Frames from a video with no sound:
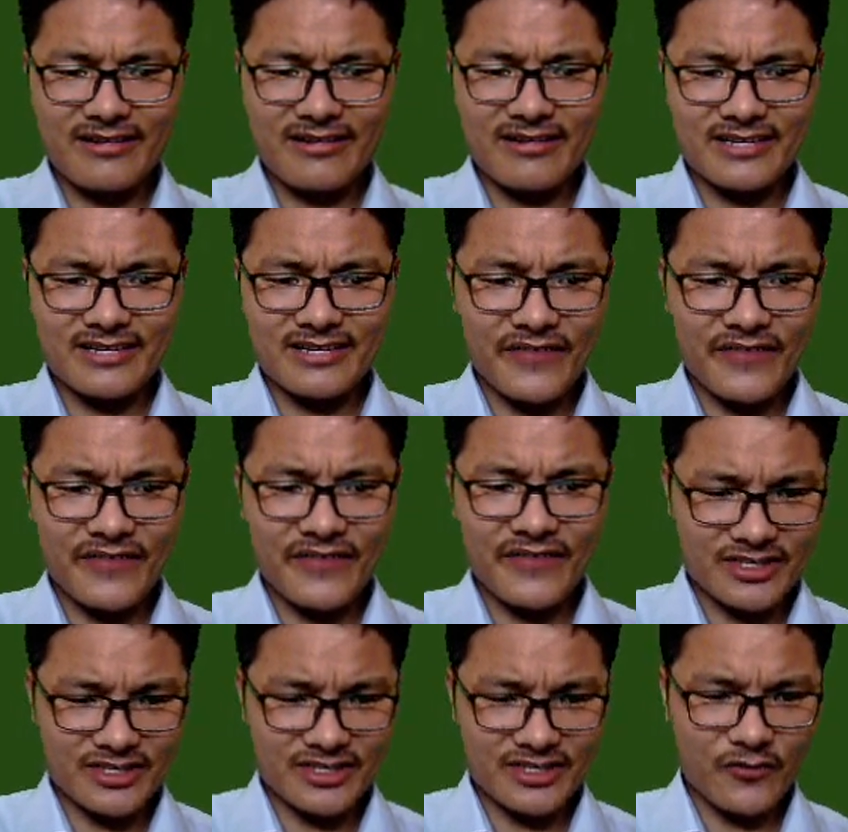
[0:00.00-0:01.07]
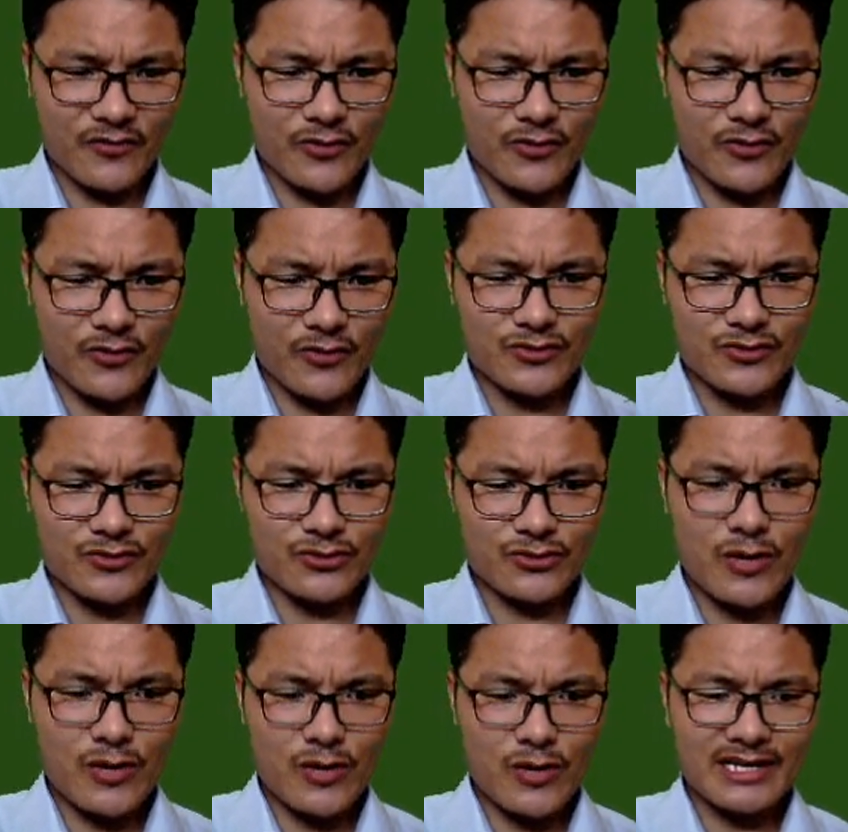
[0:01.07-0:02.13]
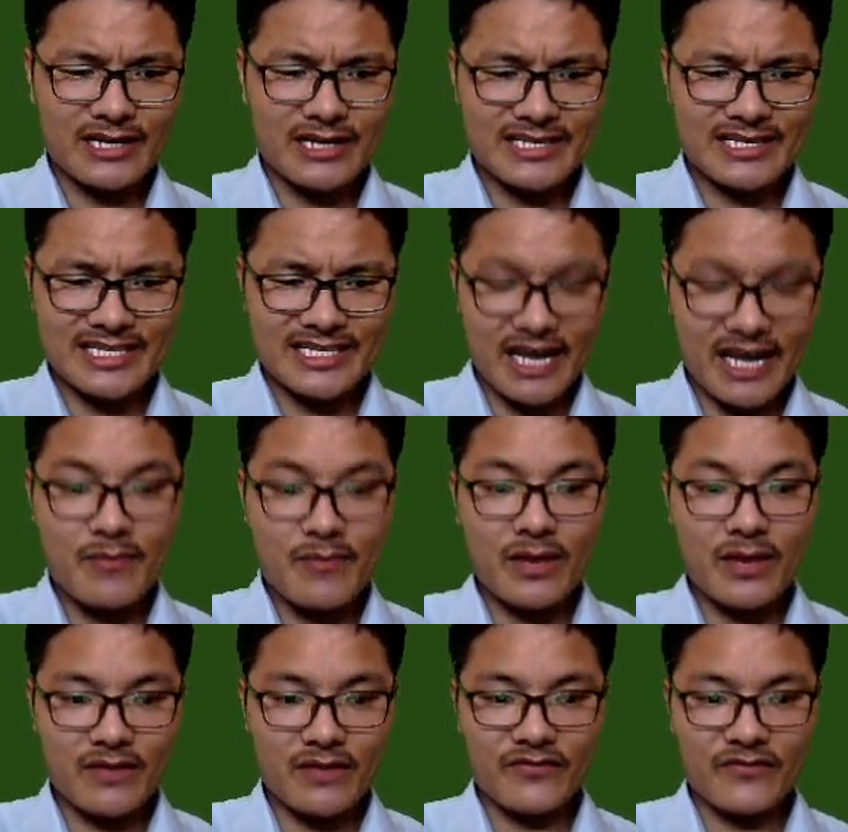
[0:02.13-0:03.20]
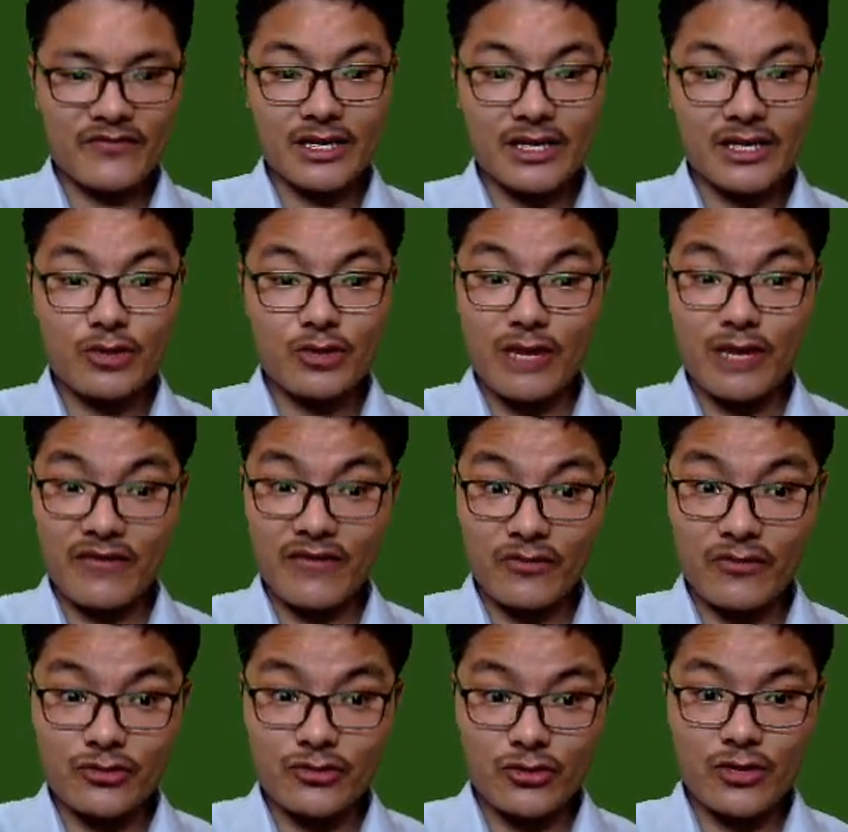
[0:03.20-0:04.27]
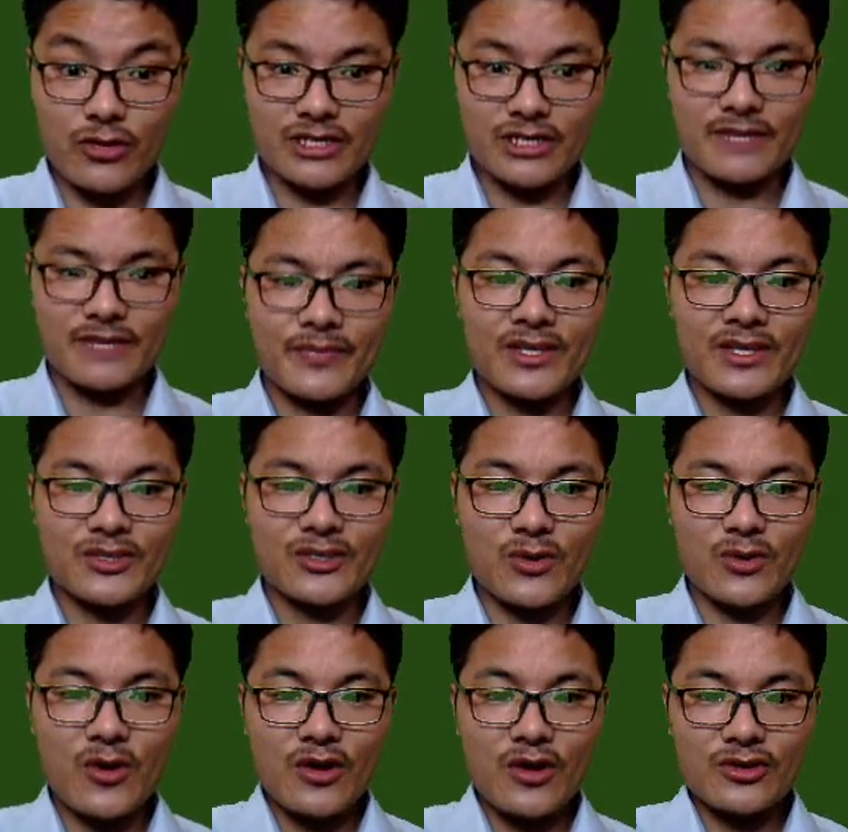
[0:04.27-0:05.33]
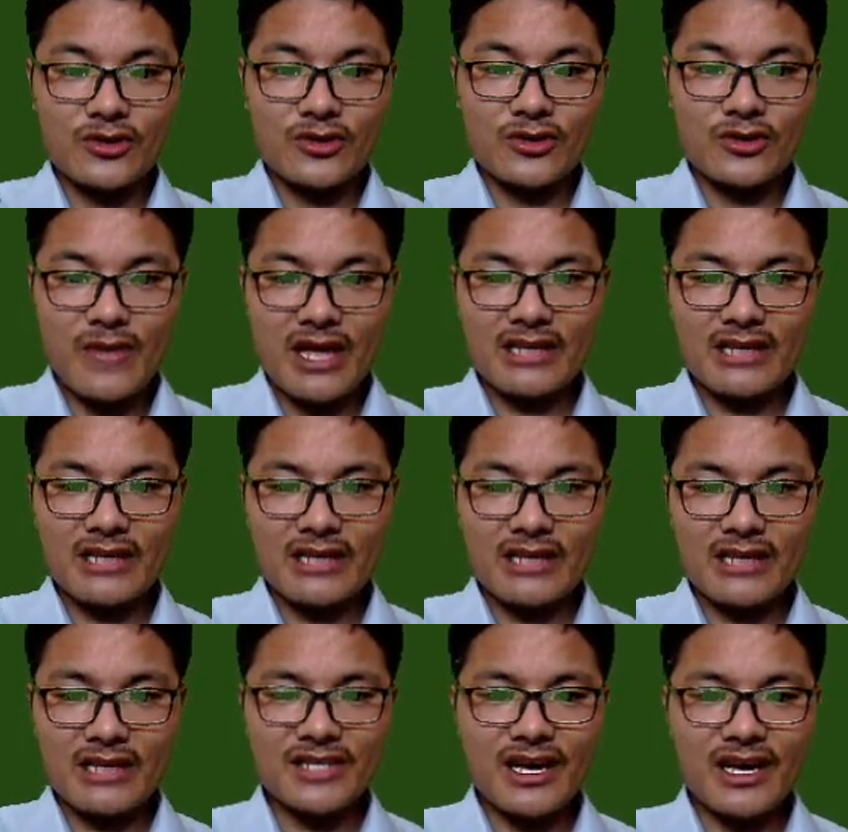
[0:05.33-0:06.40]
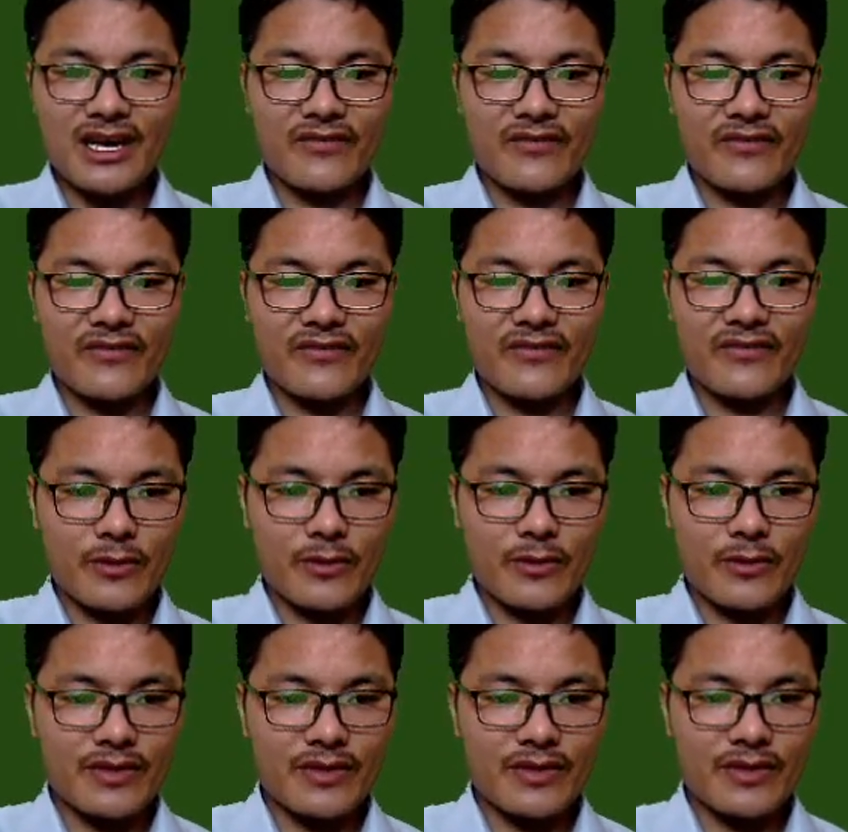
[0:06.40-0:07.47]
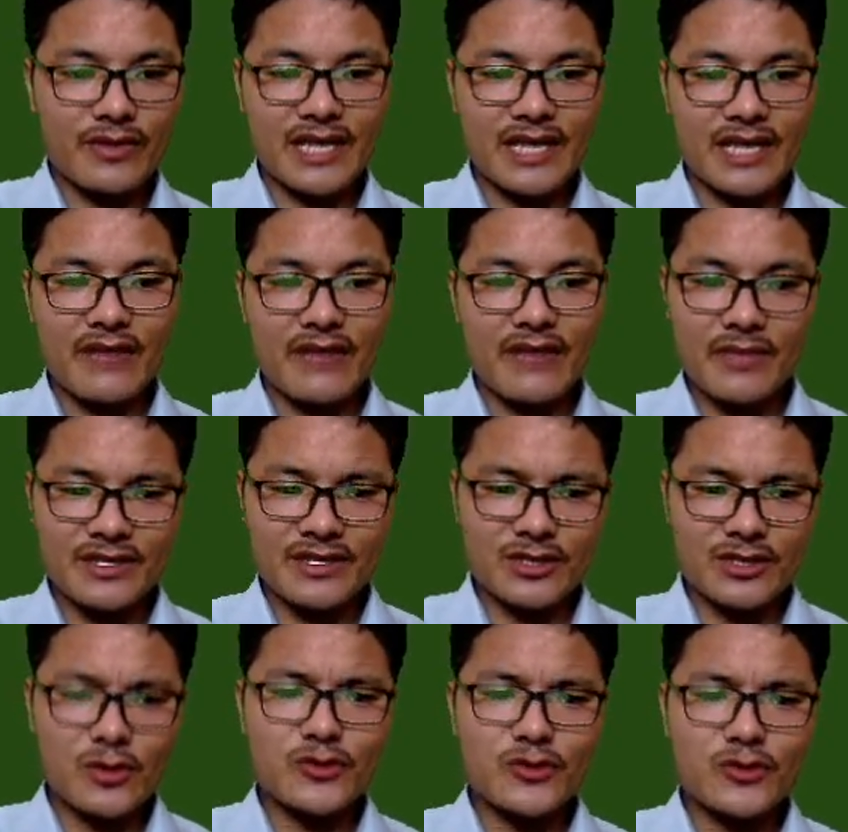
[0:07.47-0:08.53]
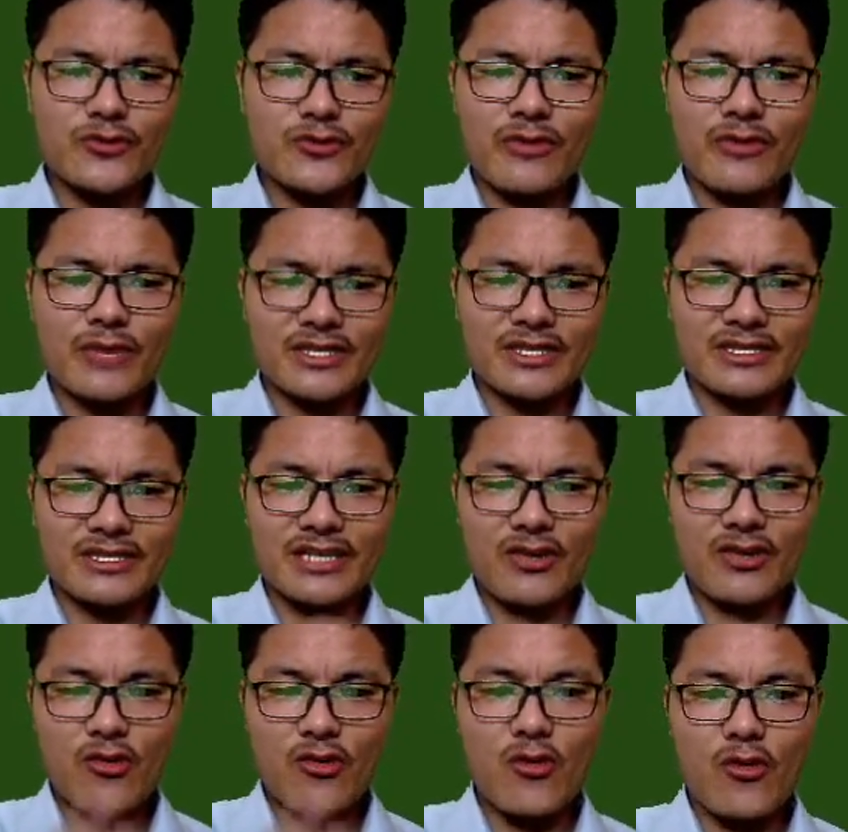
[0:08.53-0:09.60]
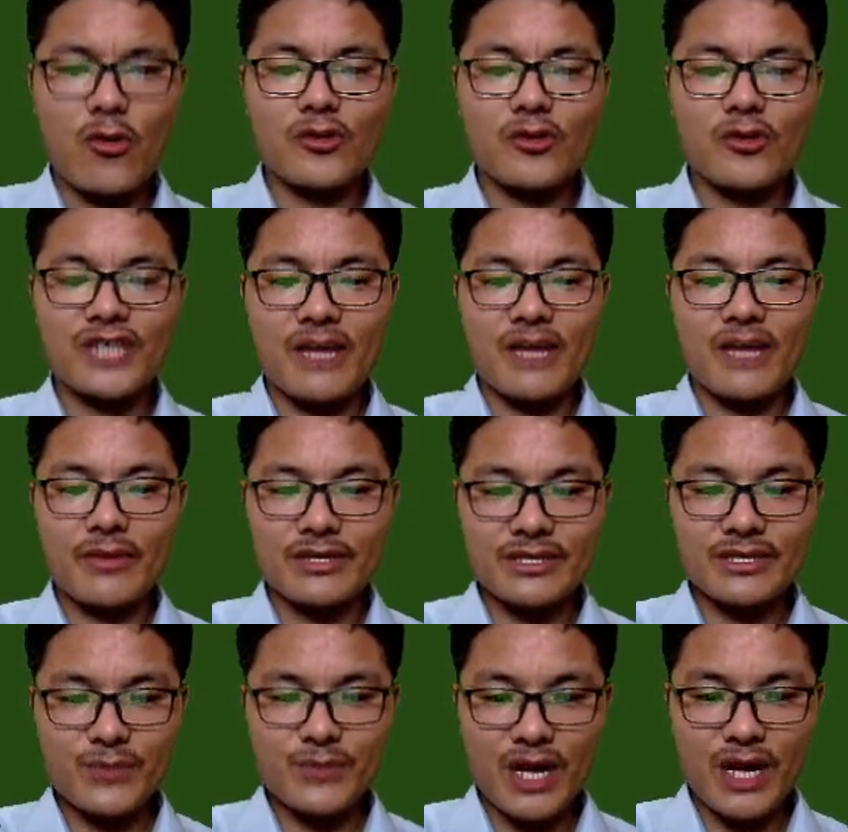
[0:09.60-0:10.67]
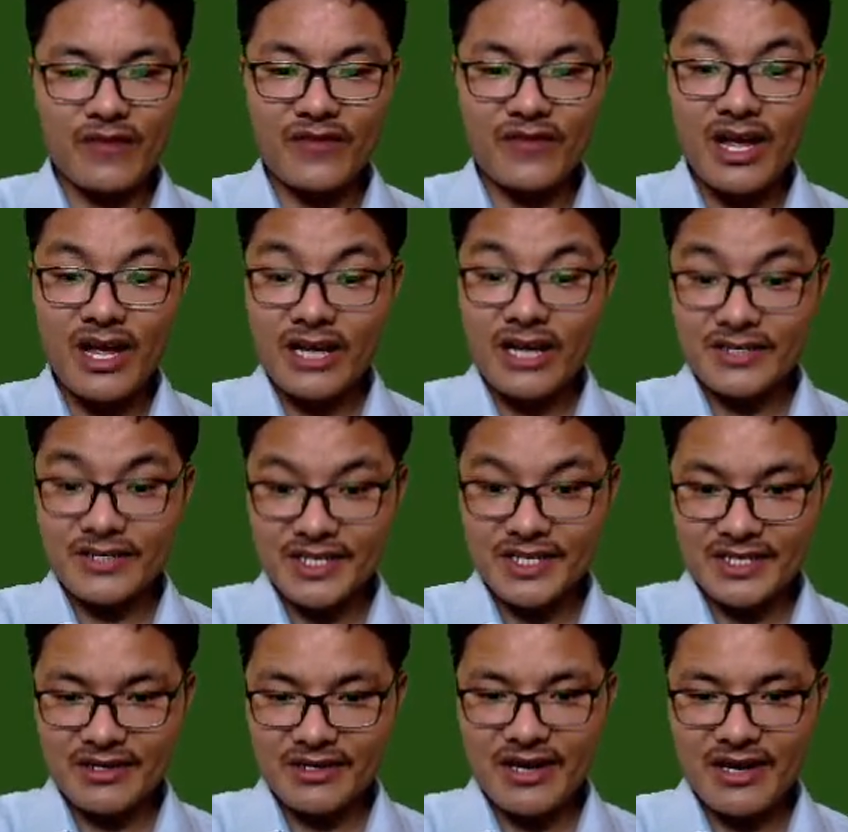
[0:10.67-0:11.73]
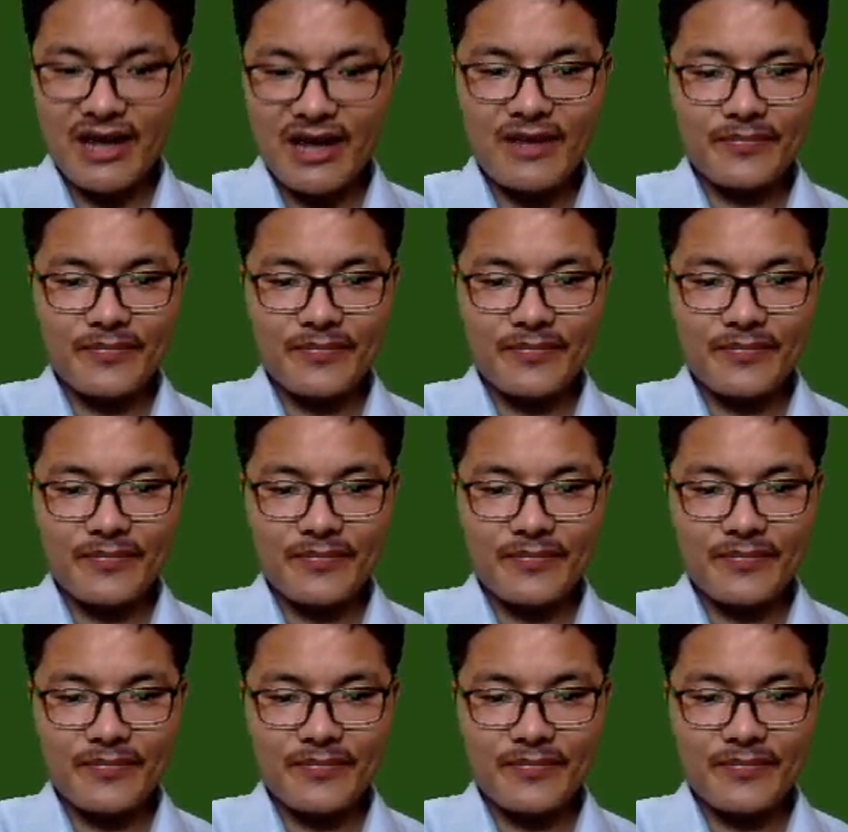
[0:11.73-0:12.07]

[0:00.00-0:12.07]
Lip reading: difficult for you to draw, and it's time consuming if you draw it. So to make it easier, I've come up with this diagram. This is also representing your Golgi apparatus. We have cisterna.